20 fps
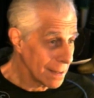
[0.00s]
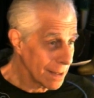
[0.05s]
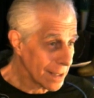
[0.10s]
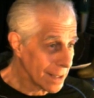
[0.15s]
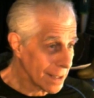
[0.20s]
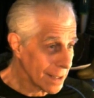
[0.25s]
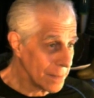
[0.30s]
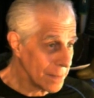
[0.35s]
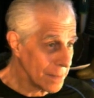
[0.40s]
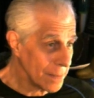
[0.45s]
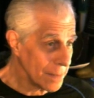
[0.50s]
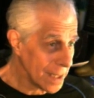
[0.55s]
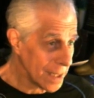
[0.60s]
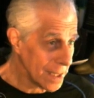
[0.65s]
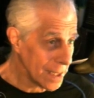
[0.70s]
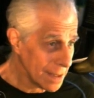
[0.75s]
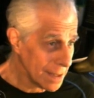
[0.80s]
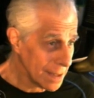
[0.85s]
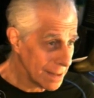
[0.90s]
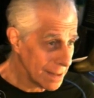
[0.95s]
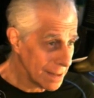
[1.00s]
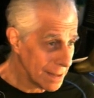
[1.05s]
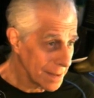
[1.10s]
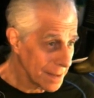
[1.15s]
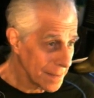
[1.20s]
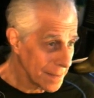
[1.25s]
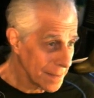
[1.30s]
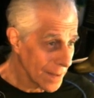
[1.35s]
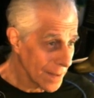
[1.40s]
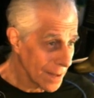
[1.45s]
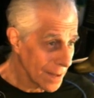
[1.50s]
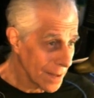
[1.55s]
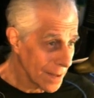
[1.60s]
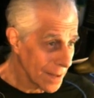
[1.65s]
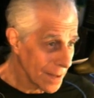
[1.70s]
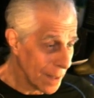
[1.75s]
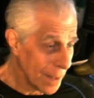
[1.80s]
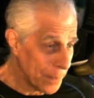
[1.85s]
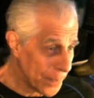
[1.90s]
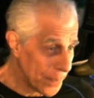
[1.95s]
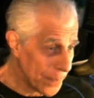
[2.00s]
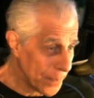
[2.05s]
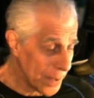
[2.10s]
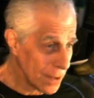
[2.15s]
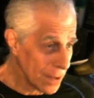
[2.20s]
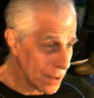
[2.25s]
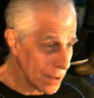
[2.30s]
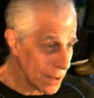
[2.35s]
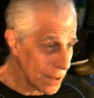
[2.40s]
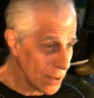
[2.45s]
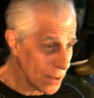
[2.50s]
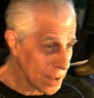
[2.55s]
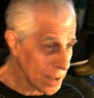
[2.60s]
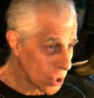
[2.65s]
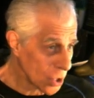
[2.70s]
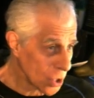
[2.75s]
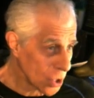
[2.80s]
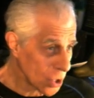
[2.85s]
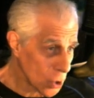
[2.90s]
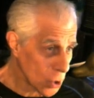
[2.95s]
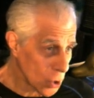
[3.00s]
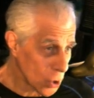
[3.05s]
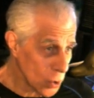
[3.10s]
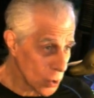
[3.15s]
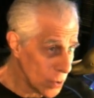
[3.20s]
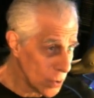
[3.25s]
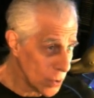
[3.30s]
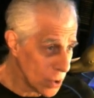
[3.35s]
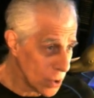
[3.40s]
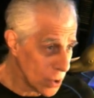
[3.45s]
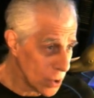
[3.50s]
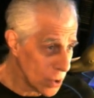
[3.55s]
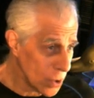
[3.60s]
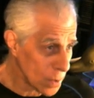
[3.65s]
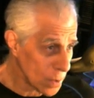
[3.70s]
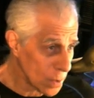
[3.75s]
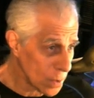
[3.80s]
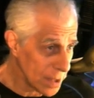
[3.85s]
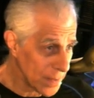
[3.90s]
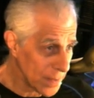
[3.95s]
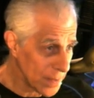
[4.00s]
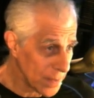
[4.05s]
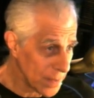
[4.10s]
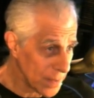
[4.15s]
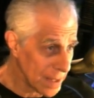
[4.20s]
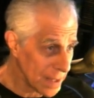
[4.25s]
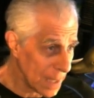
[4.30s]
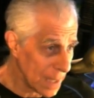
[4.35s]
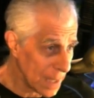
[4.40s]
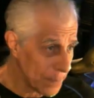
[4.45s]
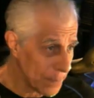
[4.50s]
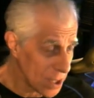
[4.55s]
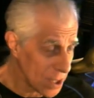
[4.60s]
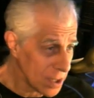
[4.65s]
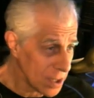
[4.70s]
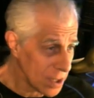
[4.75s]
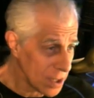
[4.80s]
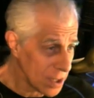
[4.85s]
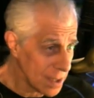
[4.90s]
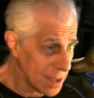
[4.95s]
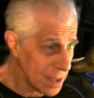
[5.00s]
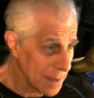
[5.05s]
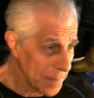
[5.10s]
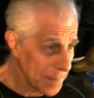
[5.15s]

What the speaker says: comedian, a puppet who was a stooge, who was put in that position,